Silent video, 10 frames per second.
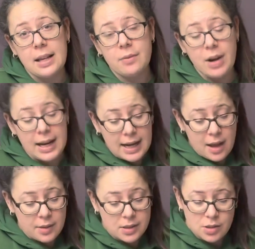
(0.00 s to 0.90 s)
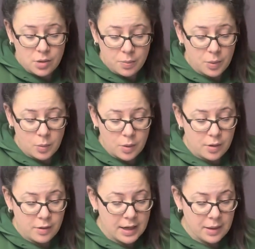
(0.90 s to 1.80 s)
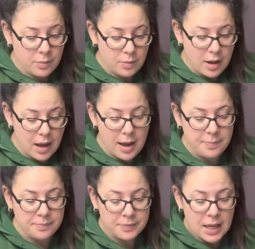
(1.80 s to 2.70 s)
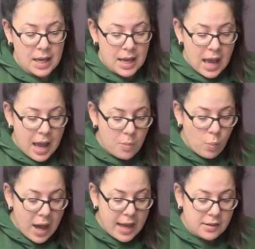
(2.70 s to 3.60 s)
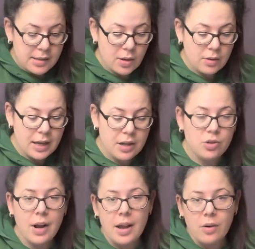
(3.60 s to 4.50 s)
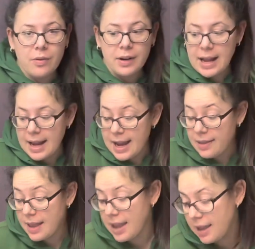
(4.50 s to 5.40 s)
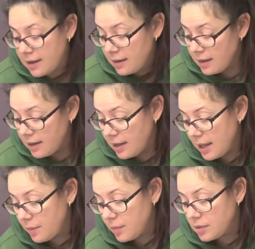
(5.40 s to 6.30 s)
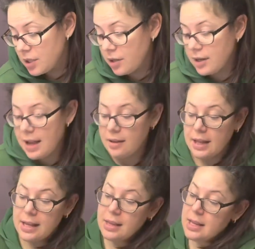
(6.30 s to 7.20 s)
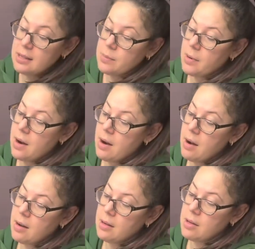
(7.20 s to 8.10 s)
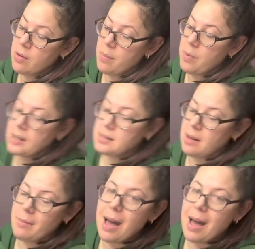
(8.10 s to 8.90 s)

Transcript: Right now it's super watery and wet, so let it dry overnight, and then it will turn out like these where you can press in them.